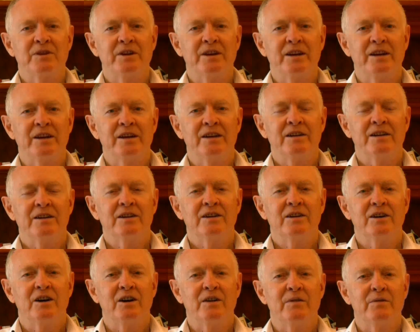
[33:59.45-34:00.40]
there
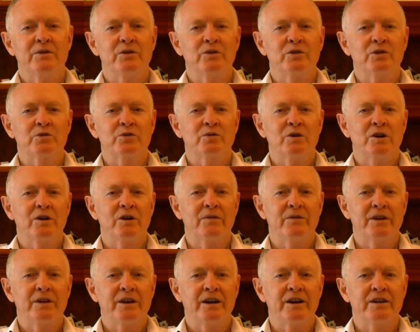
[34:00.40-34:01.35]
of your
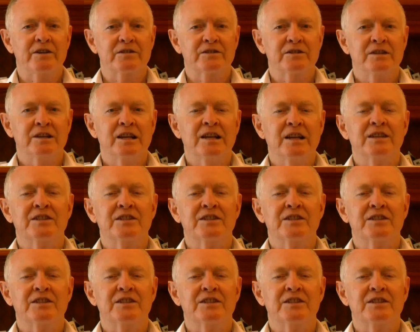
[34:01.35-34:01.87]
12th house.